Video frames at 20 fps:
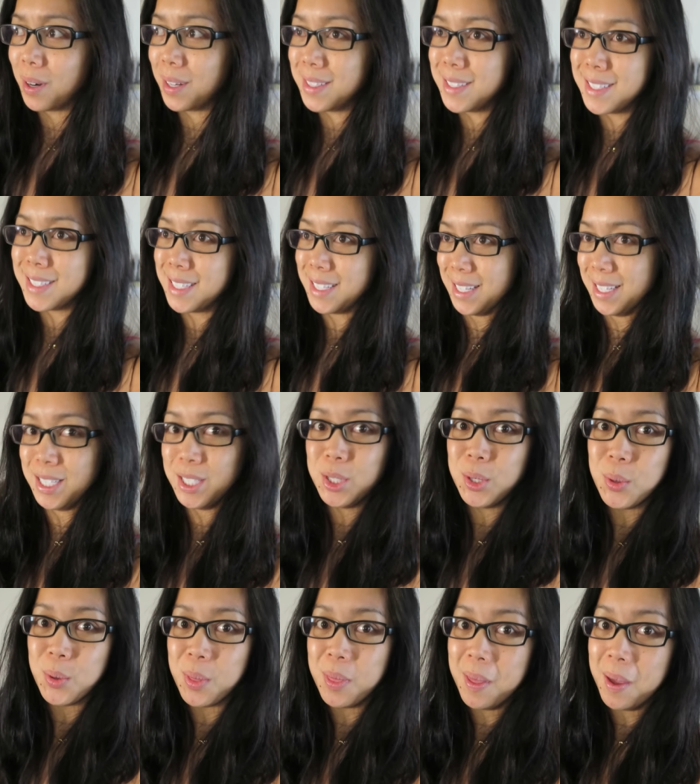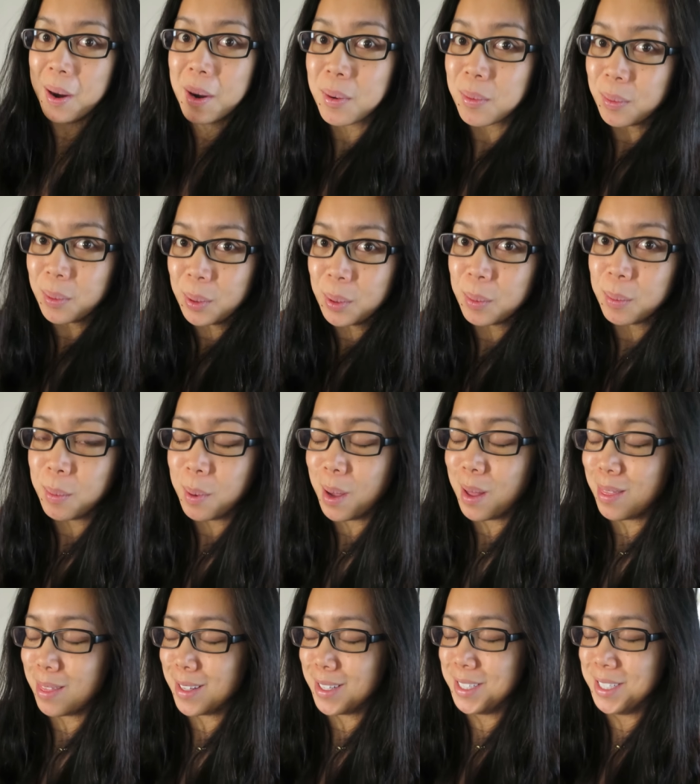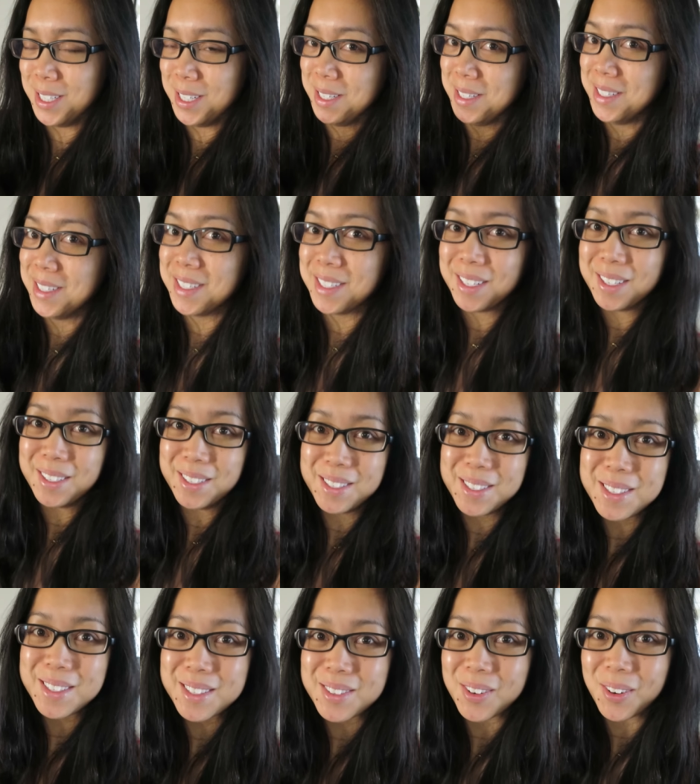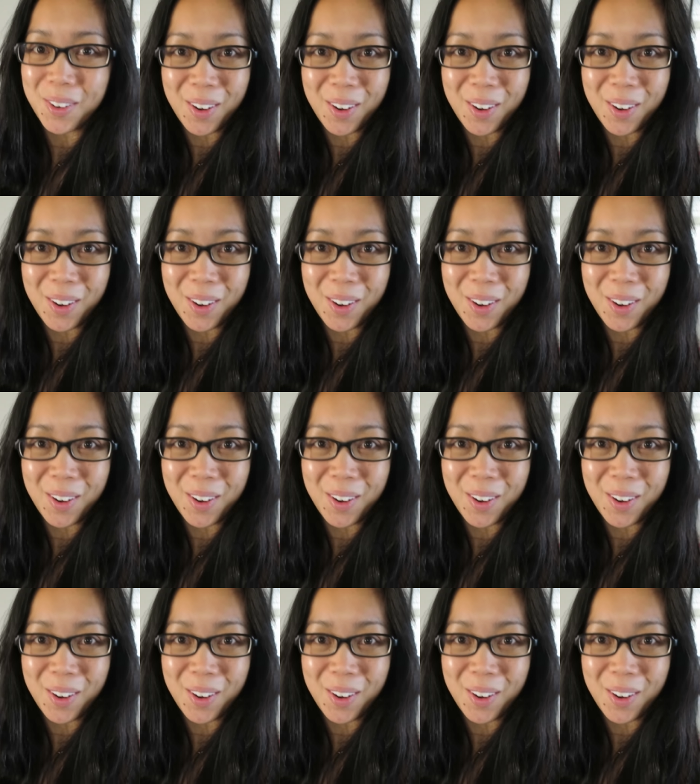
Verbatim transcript: runs into their room and then she starts